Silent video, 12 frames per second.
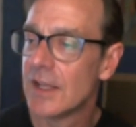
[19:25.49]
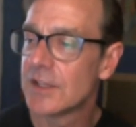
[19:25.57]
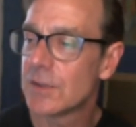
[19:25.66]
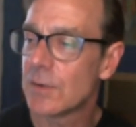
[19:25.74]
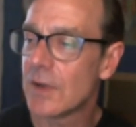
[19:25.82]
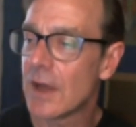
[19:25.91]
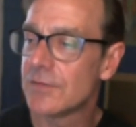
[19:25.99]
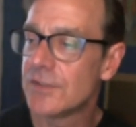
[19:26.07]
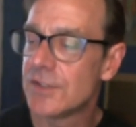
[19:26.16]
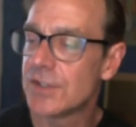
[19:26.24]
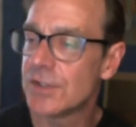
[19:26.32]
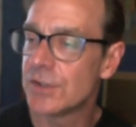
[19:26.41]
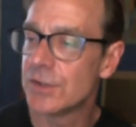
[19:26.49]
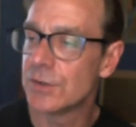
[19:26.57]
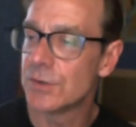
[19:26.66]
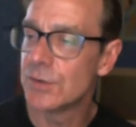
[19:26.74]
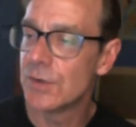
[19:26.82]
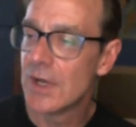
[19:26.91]
So we have
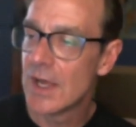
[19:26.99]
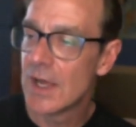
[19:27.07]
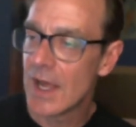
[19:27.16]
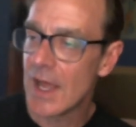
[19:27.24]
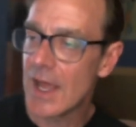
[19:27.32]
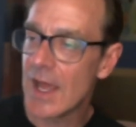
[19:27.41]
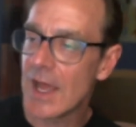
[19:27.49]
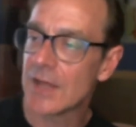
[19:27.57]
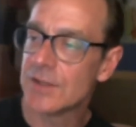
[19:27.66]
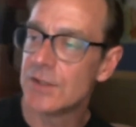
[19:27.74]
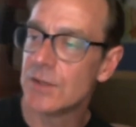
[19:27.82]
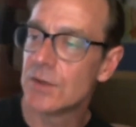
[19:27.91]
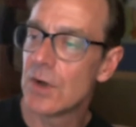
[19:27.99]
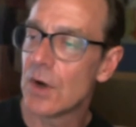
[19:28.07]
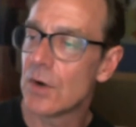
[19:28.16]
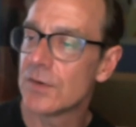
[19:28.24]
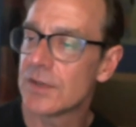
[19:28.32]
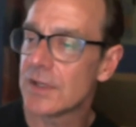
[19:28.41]
2, and 2
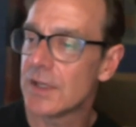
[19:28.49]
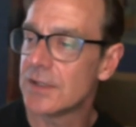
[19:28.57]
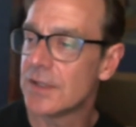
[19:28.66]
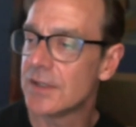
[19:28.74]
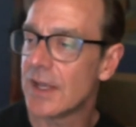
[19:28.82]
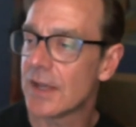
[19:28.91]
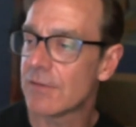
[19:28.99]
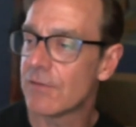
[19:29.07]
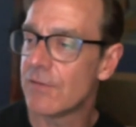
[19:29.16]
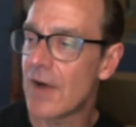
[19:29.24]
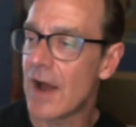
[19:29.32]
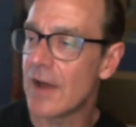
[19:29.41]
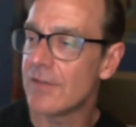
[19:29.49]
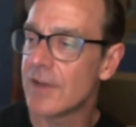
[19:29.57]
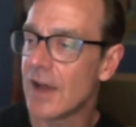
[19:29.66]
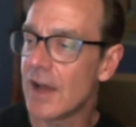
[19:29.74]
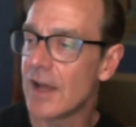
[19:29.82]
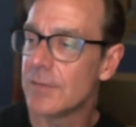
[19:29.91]
goes into 10 5
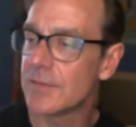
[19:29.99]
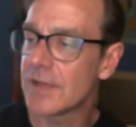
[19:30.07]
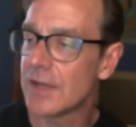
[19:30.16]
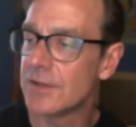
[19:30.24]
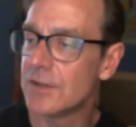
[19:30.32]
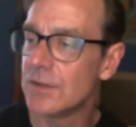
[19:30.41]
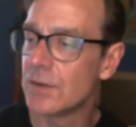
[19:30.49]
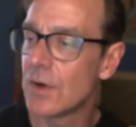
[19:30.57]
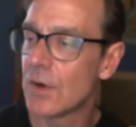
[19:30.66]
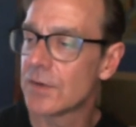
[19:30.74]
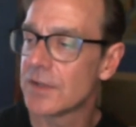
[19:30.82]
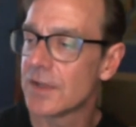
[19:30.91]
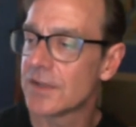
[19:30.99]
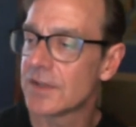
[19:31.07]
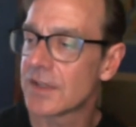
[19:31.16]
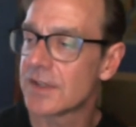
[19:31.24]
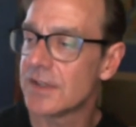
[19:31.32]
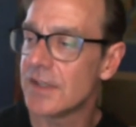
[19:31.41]
times, and 2 goes into
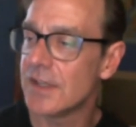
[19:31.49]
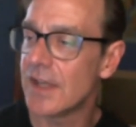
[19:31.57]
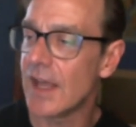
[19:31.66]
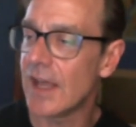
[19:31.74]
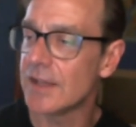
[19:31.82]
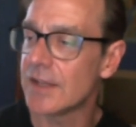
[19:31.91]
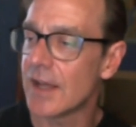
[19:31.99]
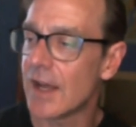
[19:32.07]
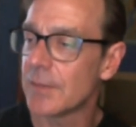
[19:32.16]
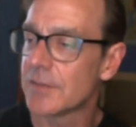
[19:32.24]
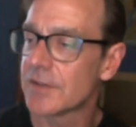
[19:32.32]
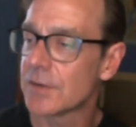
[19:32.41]
16 8 times.